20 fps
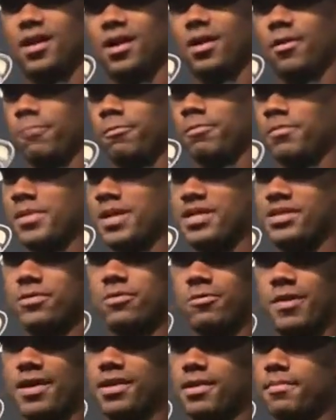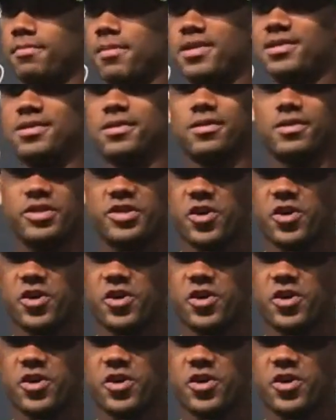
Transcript: uh, um, it's right in the midst of the